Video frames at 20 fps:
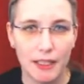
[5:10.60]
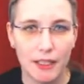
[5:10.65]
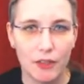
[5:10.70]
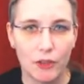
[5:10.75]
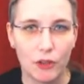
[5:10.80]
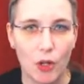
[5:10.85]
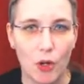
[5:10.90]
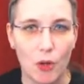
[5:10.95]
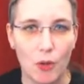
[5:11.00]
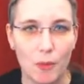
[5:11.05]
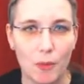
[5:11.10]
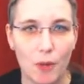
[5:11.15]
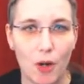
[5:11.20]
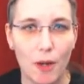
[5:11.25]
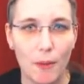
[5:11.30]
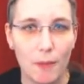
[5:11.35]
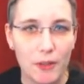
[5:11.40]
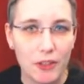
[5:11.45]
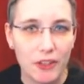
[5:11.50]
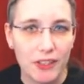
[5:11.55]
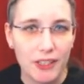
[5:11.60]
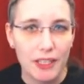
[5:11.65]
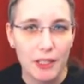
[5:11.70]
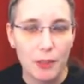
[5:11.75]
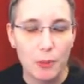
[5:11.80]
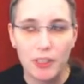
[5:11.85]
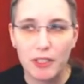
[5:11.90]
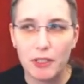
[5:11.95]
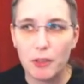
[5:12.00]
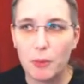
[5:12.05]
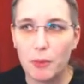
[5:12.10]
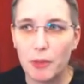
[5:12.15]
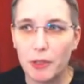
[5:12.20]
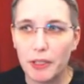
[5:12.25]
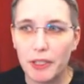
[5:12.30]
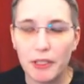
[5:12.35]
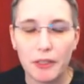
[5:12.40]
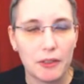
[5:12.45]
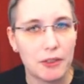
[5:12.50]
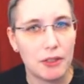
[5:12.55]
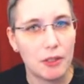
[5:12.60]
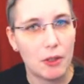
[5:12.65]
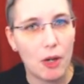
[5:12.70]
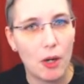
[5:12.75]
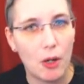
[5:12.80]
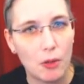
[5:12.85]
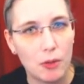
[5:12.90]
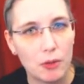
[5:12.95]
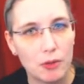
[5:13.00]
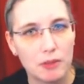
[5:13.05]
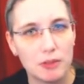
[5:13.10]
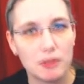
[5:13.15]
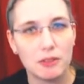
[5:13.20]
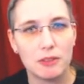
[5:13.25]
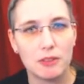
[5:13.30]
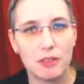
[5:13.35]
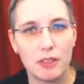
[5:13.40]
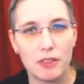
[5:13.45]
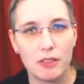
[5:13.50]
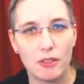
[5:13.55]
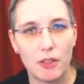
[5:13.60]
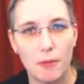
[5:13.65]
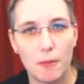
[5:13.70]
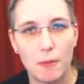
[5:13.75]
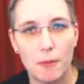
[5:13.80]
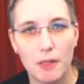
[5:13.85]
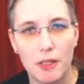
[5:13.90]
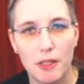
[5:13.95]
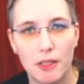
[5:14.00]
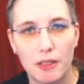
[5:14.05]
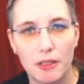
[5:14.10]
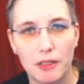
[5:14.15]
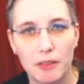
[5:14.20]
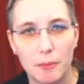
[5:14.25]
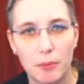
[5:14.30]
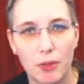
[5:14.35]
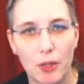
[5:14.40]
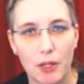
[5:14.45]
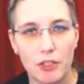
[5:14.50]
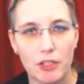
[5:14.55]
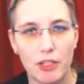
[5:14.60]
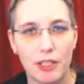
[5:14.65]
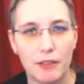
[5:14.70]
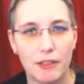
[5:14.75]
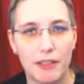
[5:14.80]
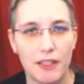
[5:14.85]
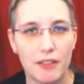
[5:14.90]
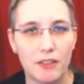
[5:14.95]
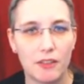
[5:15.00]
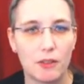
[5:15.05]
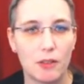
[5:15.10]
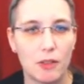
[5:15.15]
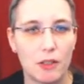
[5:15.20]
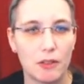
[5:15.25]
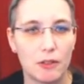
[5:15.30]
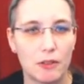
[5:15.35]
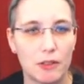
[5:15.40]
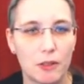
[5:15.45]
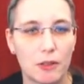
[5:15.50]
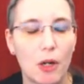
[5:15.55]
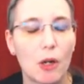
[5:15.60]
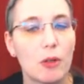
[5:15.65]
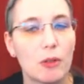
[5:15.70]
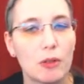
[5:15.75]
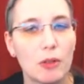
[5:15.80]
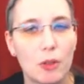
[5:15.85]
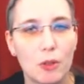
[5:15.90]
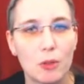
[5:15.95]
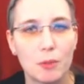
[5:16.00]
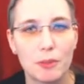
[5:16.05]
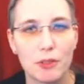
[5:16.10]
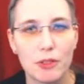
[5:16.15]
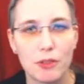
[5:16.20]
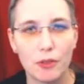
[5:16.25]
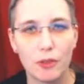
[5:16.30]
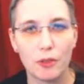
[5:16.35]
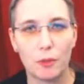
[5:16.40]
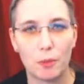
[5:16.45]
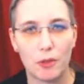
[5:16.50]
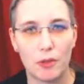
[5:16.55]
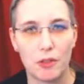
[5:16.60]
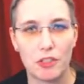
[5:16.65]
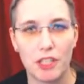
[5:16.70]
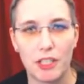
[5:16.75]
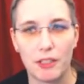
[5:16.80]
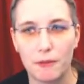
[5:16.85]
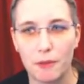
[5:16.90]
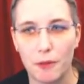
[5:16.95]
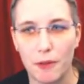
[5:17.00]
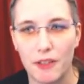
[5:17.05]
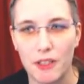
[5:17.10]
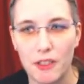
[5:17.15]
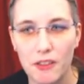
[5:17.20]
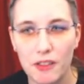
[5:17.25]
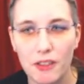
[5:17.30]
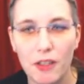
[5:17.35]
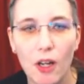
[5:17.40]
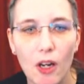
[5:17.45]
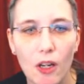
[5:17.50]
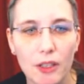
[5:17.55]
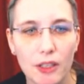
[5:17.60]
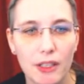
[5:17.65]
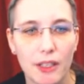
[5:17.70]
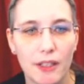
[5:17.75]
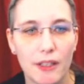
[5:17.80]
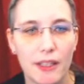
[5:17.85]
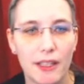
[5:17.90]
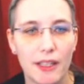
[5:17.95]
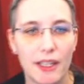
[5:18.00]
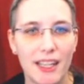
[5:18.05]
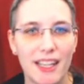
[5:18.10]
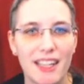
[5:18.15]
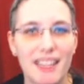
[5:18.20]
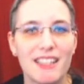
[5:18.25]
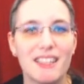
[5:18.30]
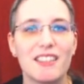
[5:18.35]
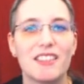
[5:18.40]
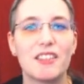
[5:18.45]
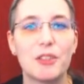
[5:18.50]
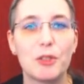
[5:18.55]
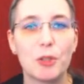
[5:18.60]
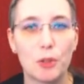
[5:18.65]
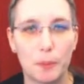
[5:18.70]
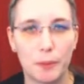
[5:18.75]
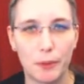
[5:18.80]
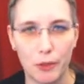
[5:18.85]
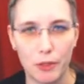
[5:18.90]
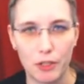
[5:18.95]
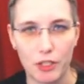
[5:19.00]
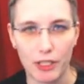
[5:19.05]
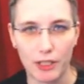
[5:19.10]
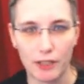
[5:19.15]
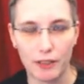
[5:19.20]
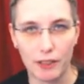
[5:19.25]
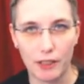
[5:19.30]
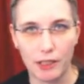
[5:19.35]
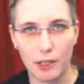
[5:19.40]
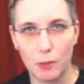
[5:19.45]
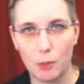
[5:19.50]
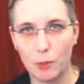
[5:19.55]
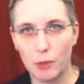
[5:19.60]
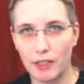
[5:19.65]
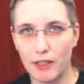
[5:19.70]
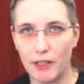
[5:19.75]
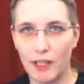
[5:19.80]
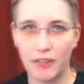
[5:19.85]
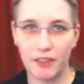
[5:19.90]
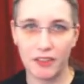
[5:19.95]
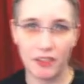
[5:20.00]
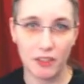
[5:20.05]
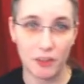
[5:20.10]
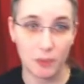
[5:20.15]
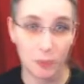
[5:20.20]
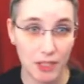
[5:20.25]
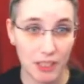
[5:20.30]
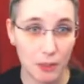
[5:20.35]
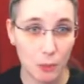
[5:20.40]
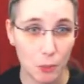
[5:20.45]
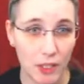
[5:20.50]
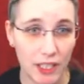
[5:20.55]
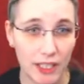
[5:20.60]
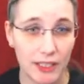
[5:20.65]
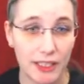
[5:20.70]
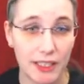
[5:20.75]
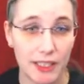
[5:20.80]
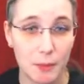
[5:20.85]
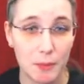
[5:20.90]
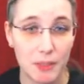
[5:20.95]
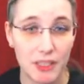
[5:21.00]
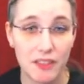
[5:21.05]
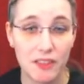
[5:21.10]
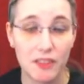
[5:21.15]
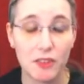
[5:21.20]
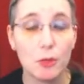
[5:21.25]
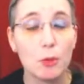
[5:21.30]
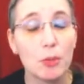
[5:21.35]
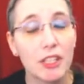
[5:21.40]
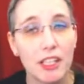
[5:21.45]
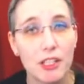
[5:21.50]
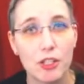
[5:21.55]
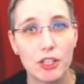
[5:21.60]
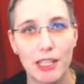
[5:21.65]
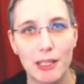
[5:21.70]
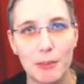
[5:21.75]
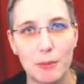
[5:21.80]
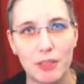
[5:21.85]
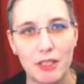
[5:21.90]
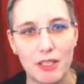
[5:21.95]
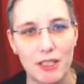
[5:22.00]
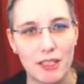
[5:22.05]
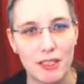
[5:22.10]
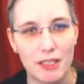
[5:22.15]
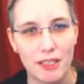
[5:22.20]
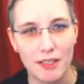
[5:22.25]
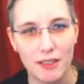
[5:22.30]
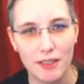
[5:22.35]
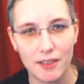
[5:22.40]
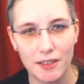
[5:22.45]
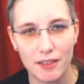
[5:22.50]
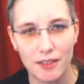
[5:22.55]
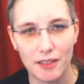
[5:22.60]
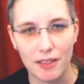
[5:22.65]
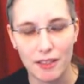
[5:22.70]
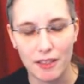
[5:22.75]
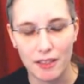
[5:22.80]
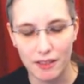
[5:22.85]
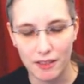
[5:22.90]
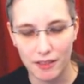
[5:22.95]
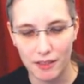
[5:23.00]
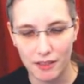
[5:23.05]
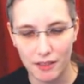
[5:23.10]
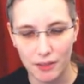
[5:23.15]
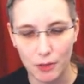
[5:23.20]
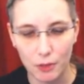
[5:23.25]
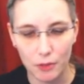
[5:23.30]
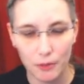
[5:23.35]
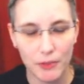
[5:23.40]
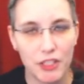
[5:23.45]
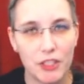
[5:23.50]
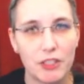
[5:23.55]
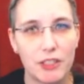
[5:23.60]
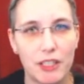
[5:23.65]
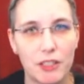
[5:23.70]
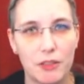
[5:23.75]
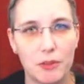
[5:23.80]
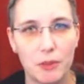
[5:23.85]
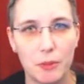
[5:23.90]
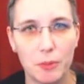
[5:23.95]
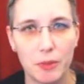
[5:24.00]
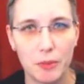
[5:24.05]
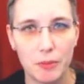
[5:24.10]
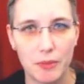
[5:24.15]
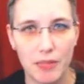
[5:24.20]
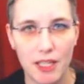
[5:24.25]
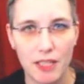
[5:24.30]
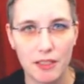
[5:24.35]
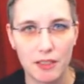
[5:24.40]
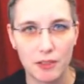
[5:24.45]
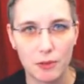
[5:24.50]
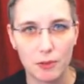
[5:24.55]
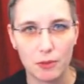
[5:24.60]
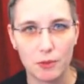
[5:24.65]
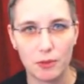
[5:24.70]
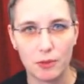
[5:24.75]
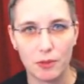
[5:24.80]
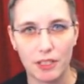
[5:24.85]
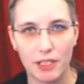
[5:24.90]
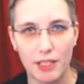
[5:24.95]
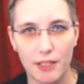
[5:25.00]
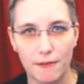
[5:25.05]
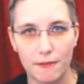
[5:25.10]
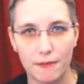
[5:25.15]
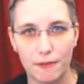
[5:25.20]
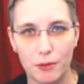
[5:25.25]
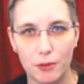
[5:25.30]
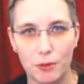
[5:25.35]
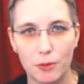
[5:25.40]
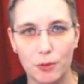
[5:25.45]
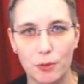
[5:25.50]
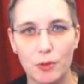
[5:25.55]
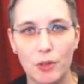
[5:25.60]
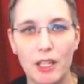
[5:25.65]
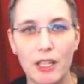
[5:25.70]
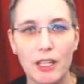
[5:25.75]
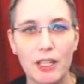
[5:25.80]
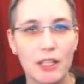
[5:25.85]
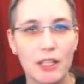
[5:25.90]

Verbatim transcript: so obviously when you're working on your own software project this long on your own open source project for this long it is your project what does this mean well it means you can shape it it's it's your vision that you implement you do not have to